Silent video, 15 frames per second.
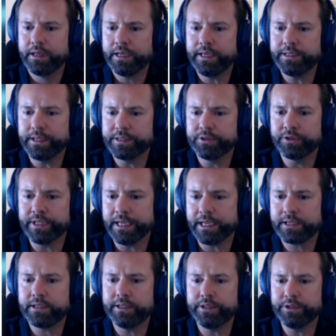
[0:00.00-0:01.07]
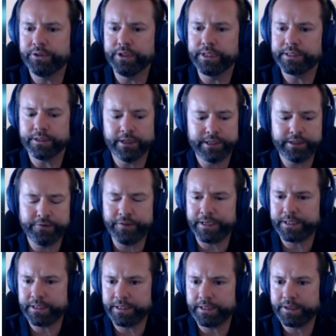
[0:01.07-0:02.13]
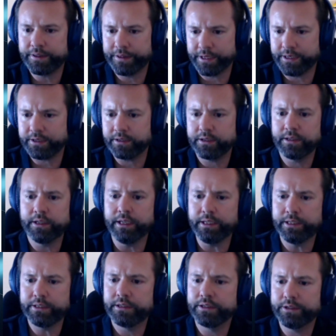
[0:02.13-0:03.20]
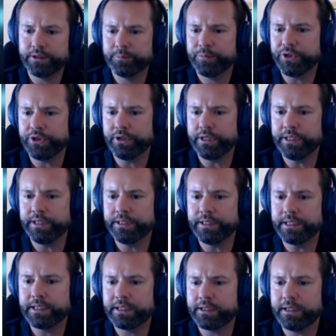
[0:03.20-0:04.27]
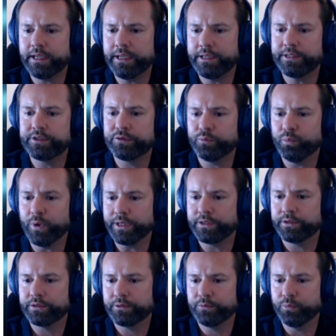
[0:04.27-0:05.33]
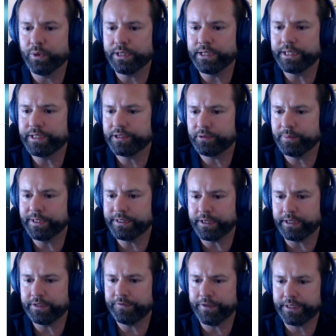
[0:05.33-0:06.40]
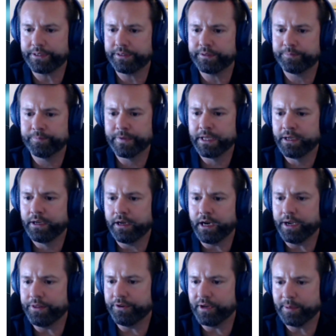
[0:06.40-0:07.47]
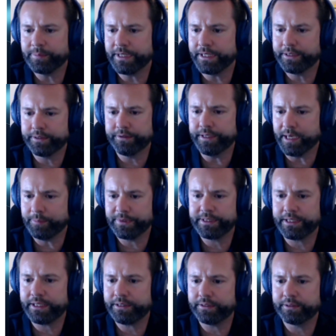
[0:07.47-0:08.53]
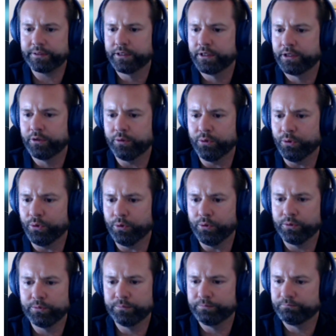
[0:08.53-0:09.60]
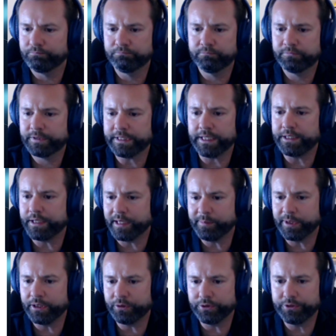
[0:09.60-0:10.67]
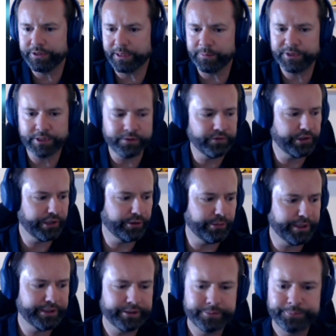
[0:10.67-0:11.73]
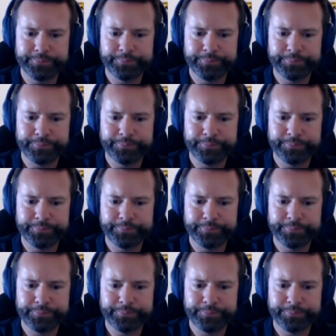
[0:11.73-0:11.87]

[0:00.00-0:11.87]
It does not actually do the side effecting thing. It purely declares what needs to be side effected. Either update the app state or send an email or do some server request.